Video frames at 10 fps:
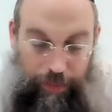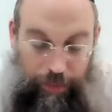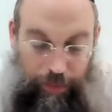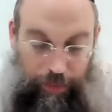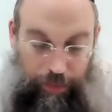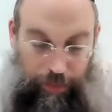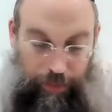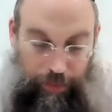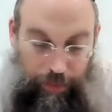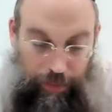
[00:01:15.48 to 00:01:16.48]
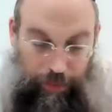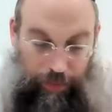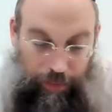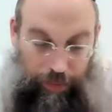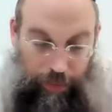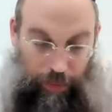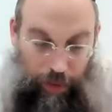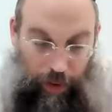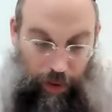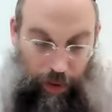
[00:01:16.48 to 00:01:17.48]

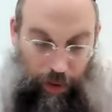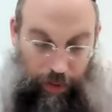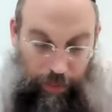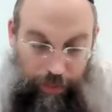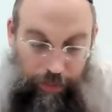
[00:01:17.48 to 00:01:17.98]
Nobody speaks.